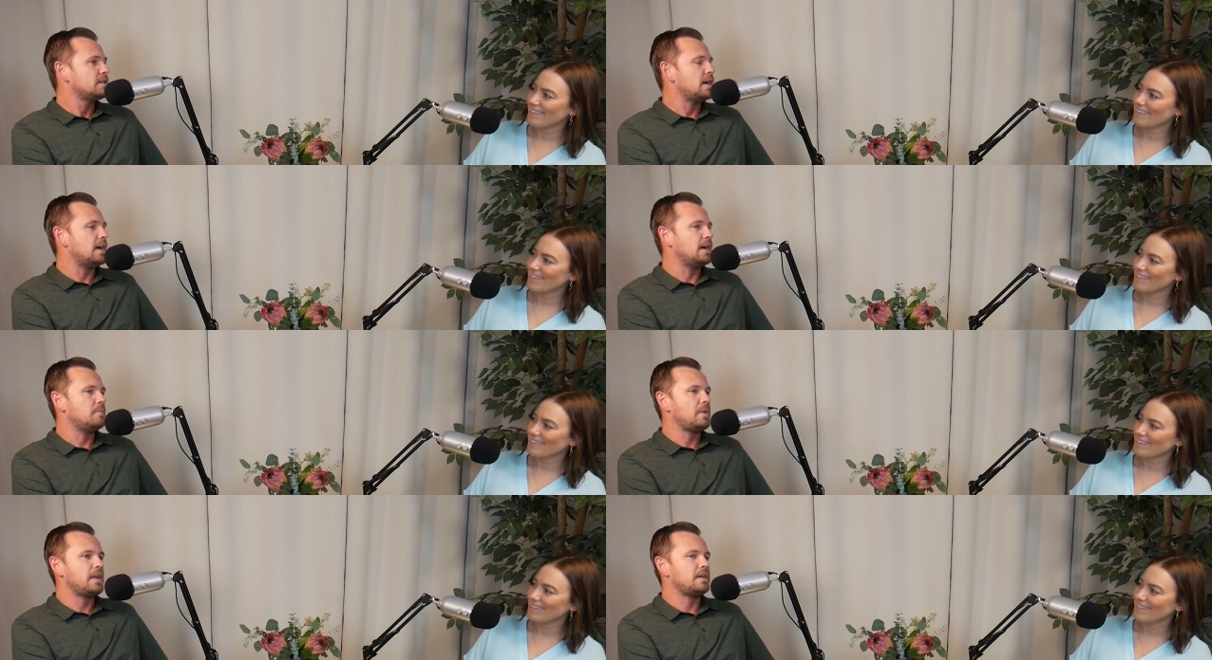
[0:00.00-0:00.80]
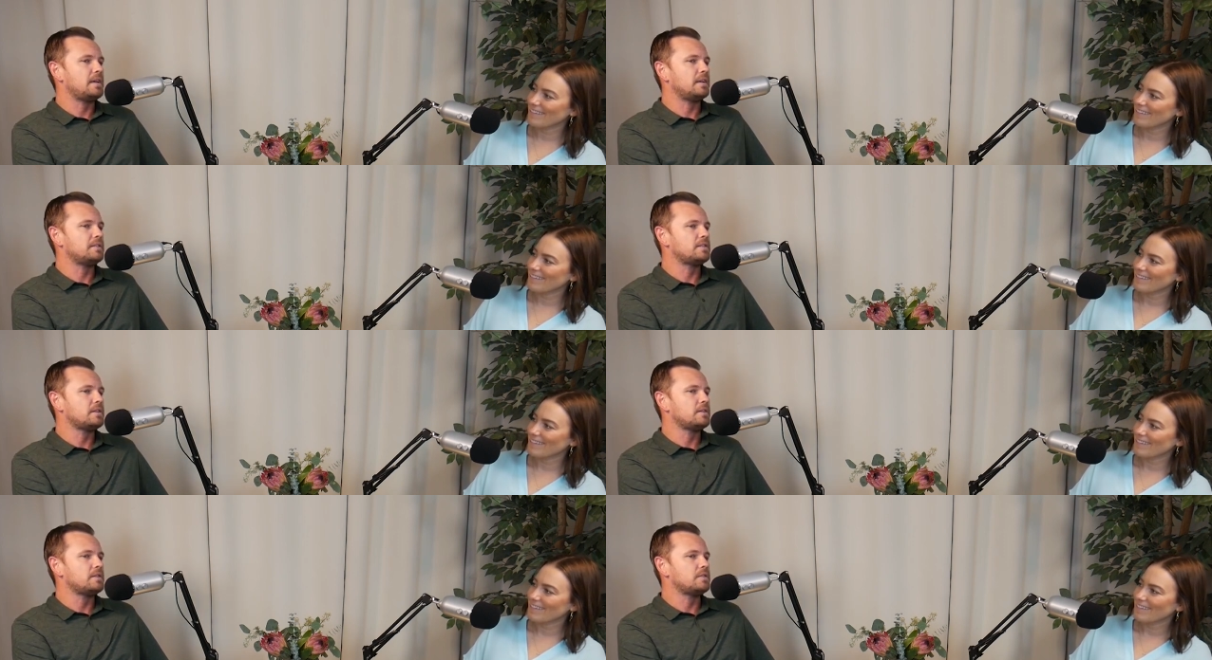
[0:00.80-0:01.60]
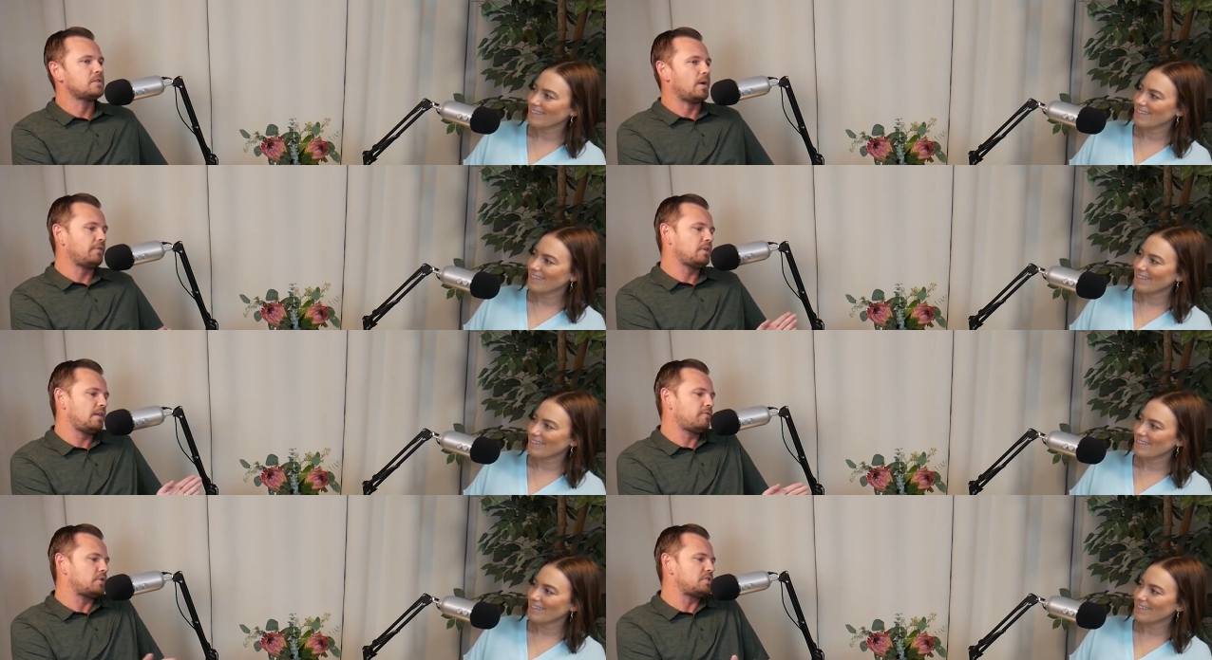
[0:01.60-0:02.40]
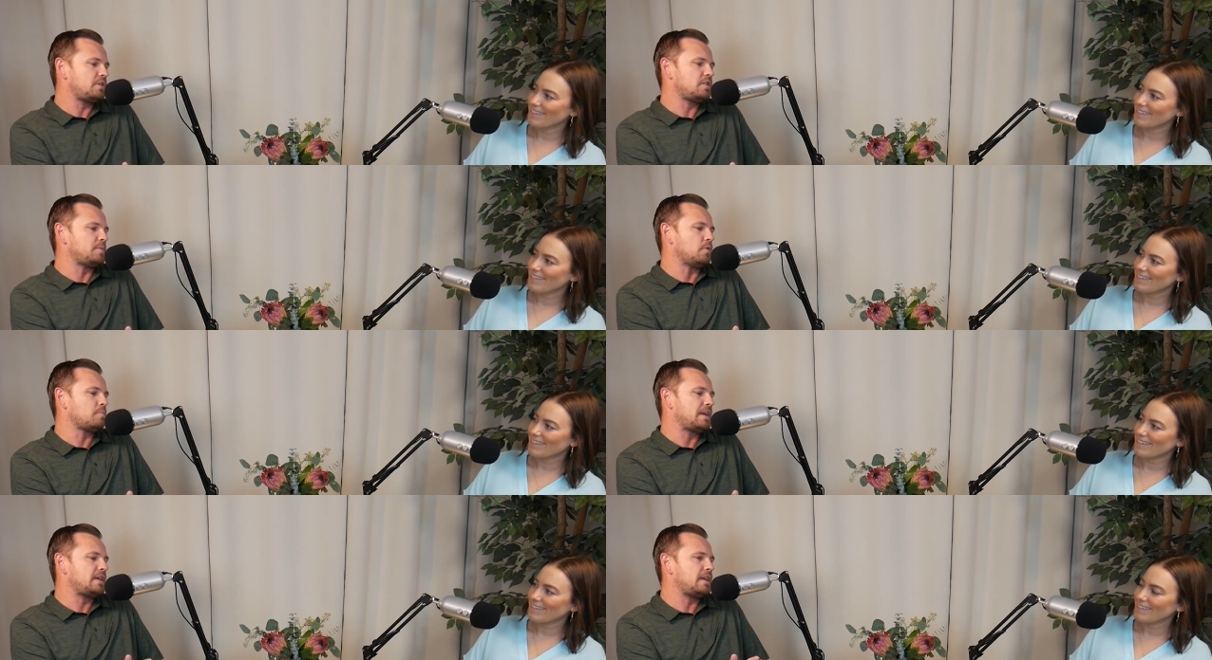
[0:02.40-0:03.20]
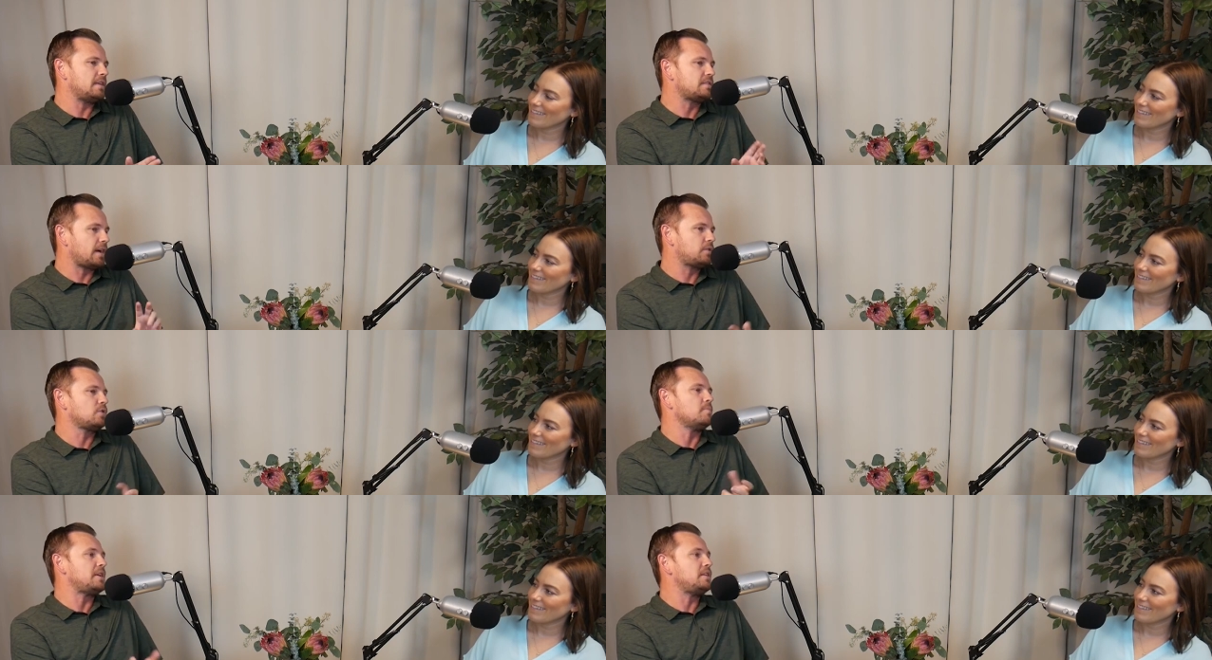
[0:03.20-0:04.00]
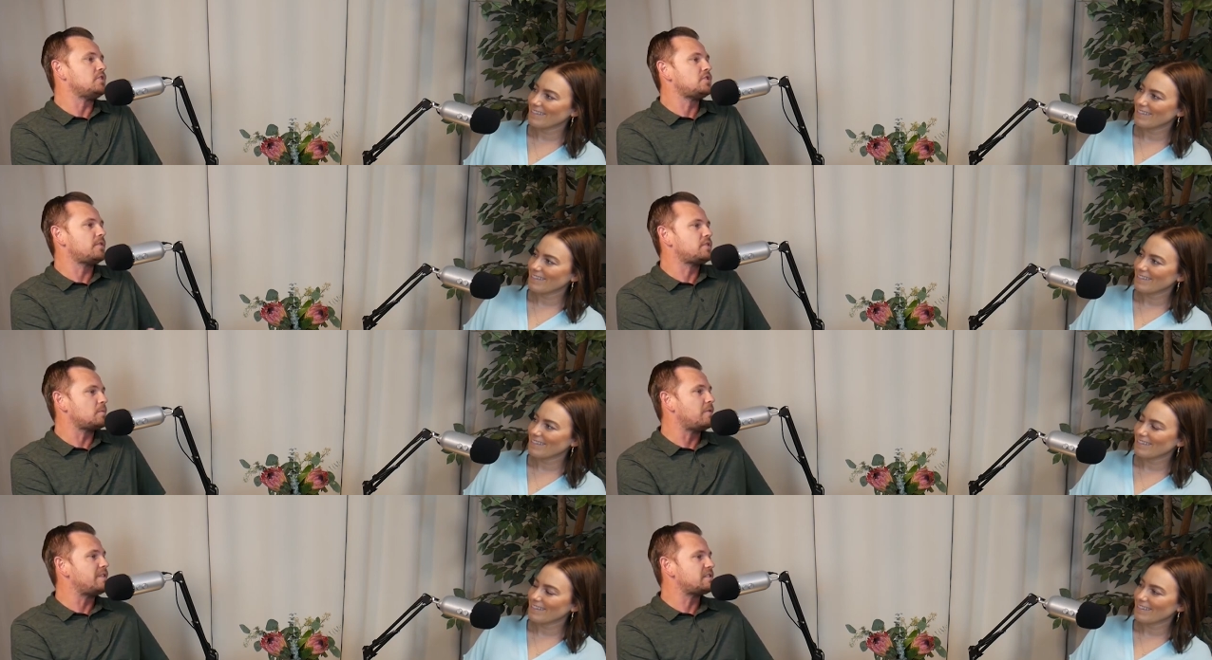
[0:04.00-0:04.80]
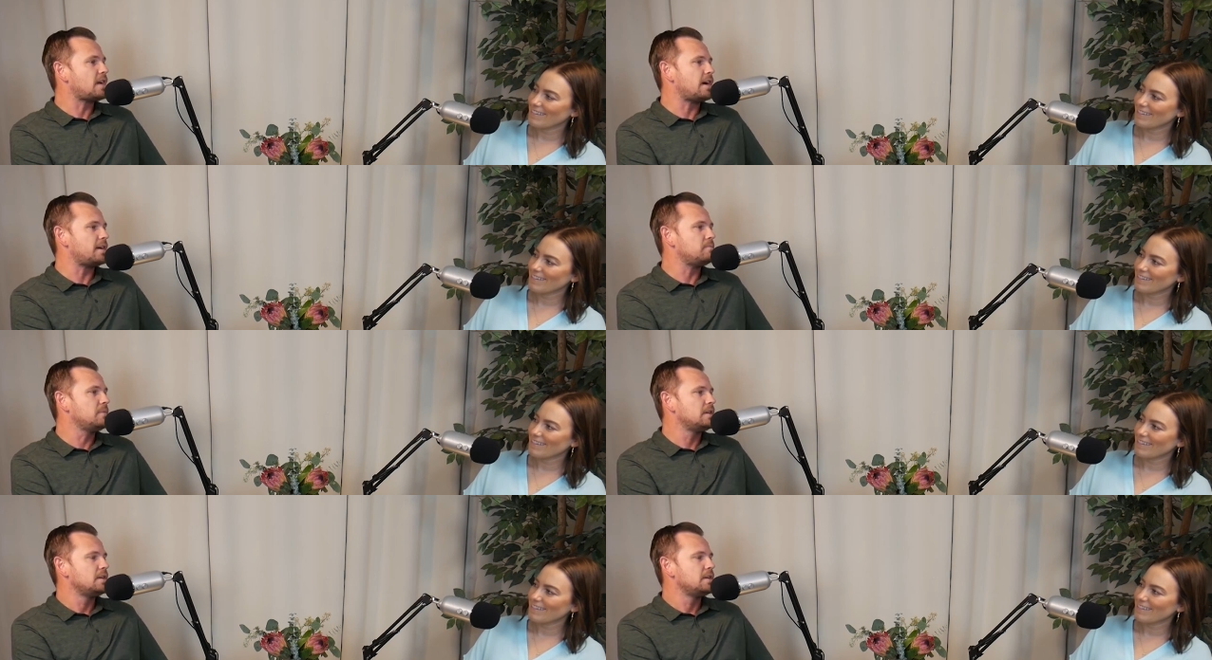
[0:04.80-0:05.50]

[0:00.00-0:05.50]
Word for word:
Speaker 1: Um, and so after that first year I spent with my kids, I told them I need to shift some of this time.